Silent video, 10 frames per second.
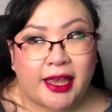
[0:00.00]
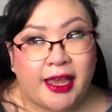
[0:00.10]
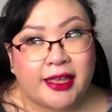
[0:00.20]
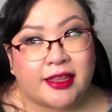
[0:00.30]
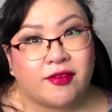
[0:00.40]

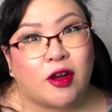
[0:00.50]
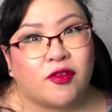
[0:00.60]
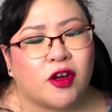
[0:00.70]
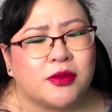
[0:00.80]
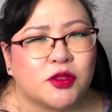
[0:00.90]
hey, they've
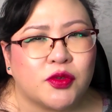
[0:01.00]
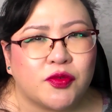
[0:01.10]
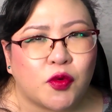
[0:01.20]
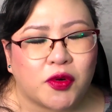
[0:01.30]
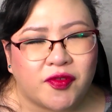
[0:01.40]
got volumes 3,
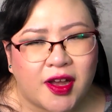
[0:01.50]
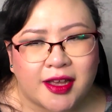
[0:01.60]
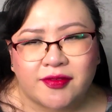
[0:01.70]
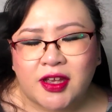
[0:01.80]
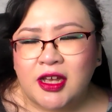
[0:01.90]
4, and
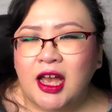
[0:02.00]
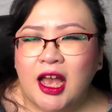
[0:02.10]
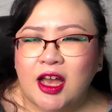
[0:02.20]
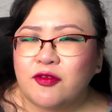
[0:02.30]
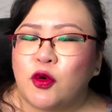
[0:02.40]
5.
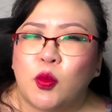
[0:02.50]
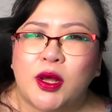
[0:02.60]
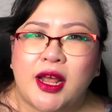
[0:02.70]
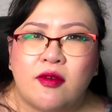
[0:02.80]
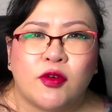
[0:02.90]
And for
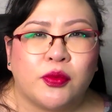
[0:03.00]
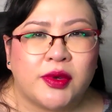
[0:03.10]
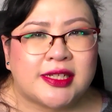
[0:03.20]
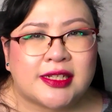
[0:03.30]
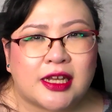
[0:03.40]
whatever
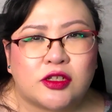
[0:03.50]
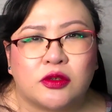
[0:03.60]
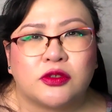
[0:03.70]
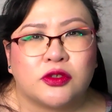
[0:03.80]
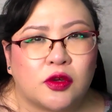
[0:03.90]
reason, I
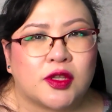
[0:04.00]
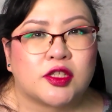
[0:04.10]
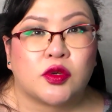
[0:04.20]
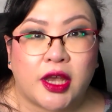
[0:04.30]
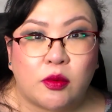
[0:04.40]
told her, no,
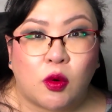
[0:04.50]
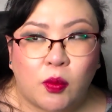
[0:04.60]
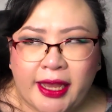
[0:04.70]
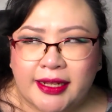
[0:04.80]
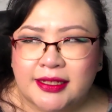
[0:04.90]
that's okay, well,
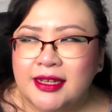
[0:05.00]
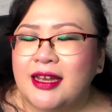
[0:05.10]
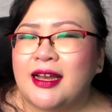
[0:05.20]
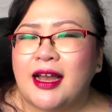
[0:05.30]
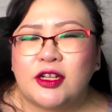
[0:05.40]
wait.
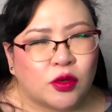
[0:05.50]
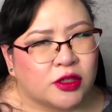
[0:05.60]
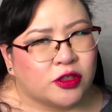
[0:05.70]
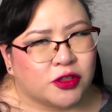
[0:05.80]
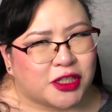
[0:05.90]
I
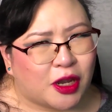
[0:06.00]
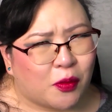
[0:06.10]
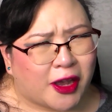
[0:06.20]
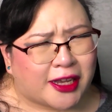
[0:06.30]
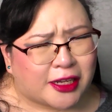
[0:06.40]
don't
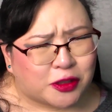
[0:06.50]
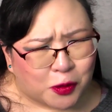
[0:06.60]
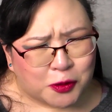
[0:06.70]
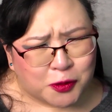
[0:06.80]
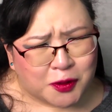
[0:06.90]
understand why I
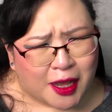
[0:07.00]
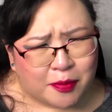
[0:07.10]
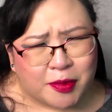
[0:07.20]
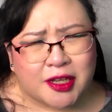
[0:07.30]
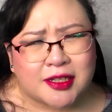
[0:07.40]
told her
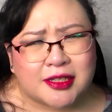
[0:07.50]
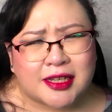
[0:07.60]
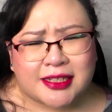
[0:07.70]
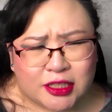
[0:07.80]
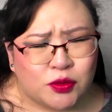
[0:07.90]
that because
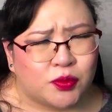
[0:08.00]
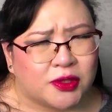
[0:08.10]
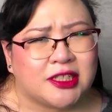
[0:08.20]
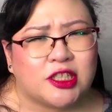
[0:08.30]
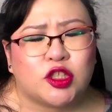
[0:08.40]
I did
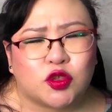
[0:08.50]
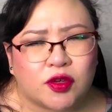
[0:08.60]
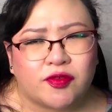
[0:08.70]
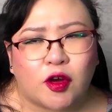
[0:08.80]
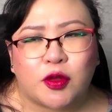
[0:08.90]
really
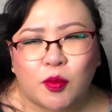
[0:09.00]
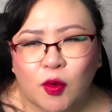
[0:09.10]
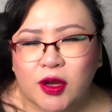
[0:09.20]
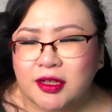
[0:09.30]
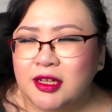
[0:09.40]
enjoy volume
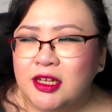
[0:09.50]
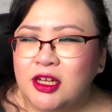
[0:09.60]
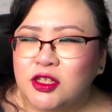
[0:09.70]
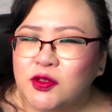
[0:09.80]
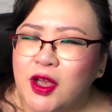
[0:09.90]
1.
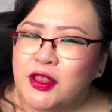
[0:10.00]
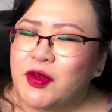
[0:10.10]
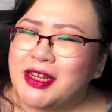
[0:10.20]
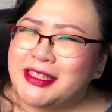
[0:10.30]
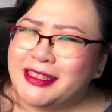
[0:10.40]
So
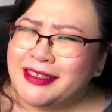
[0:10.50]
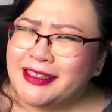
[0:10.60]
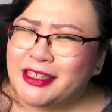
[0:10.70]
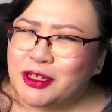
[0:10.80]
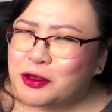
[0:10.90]
either I
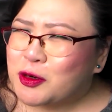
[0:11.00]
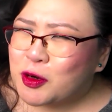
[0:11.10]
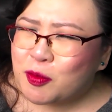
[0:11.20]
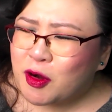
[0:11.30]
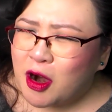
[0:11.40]
didn't hear
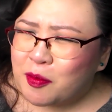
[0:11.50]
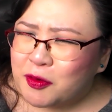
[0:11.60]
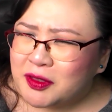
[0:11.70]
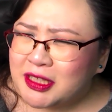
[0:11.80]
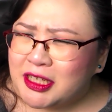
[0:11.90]
her
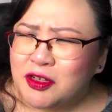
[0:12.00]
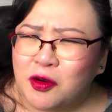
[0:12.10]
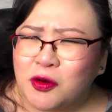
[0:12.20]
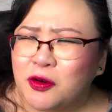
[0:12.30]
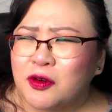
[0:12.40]
properly
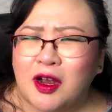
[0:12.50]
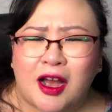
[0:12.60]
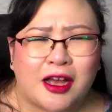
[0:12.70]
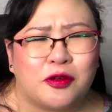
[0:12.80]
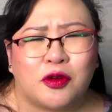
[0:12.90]
or
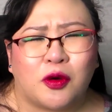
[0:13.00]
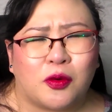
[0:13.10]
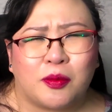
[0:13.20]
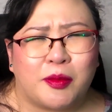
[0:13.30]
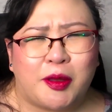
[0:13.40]
I don't
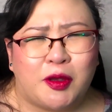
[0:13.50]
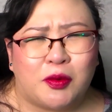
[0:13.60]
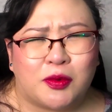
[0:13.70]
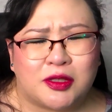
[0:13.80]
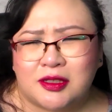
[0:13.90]
know, maybe
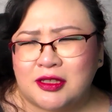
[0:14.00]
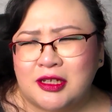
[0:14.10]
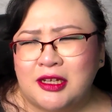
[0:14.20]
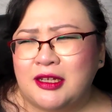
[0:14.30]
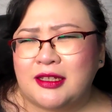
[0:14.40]
it
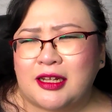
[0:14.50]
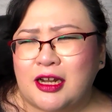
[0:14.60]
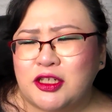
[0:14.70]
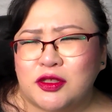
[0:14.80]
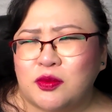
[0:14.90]
was that
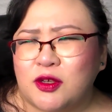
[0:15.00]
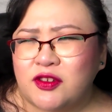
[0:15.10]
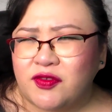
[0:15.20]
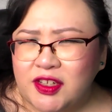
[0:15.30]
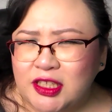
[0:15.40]
I just
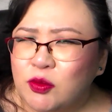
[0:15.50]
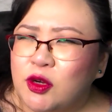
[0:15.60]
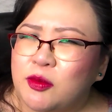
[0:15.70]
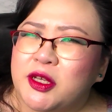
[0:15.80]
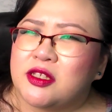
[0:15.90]
wasn't feeling
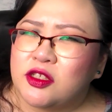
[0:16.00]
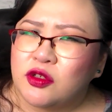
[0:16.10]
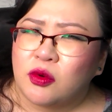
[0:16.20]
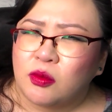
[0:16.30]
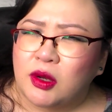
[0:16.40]
well because,
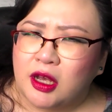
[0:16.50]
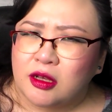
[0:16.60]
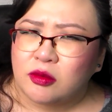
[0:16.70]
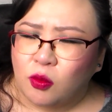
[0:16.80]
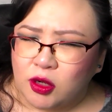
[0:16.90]
you know,
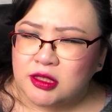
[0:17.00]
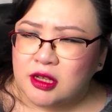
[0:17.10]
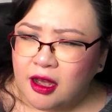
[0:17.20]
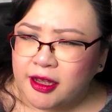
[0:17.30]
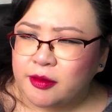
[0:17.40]
at one
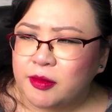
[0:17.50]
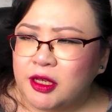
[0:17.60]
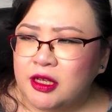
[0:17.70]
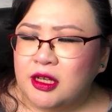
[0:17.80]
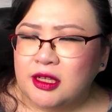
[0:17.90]
time
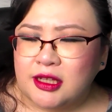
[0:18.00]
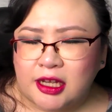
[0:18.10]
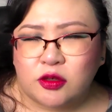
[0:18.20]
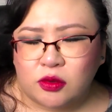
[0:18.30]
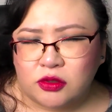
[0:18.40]

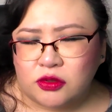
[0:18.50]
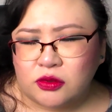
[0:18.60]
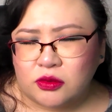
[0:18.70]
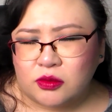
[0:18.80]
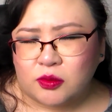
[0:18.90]
I told
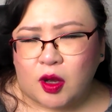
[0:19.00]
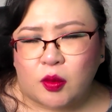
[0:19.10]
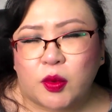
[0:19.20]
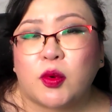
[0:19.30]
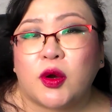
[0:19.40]
you
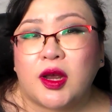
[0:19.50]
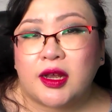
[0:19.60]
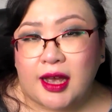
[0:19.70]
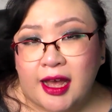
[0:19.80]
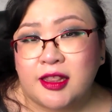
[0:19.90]
while we were
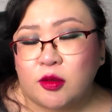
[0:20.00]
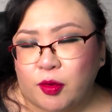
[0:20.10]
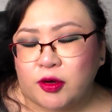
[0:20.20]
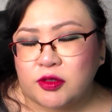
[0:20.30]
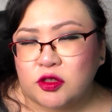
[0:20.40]
at the
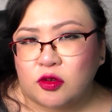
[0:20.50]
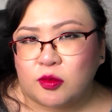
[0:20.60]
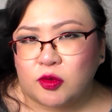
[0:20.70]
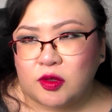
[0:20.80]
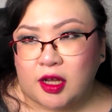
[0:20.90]
Barnes and
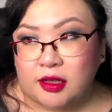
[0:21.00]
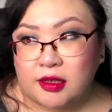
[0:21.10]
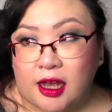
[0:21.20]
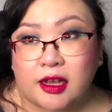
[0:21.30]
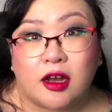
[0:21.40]
Noble,
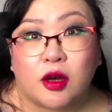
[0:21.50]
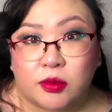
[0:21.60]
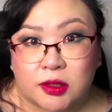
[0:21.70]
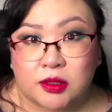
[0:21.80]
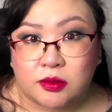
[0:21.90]
I
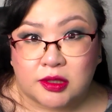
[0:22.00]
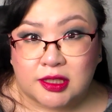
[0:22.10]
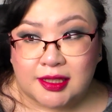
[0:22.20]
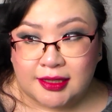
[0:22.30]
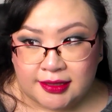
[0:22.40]
got really,
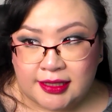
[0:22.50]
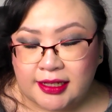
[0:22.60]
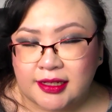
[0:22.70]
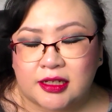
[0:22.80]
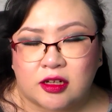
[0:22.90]
really
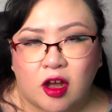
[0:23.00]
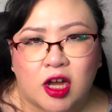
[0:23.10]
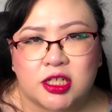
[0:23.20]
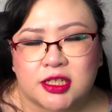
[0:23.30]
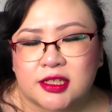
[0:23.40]
sick and
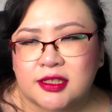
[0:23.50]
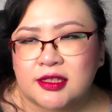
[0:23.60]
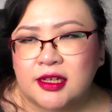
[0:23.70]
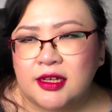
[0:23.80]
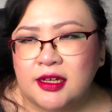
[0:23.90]
nauseous